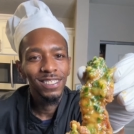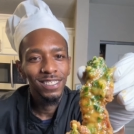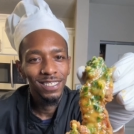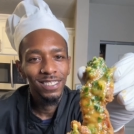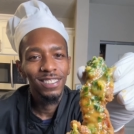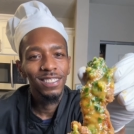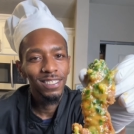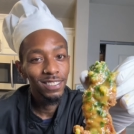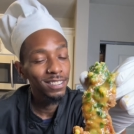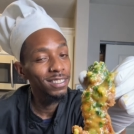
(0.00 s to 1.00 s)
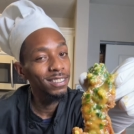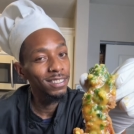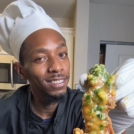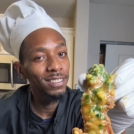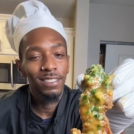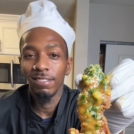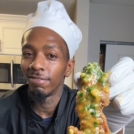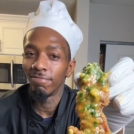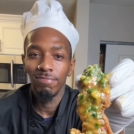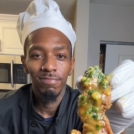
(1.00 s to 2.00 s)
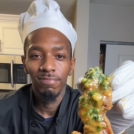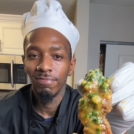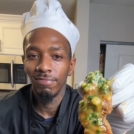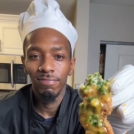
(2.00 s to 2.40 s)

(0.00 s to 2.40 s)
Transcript: Now, do y'all see how good that look?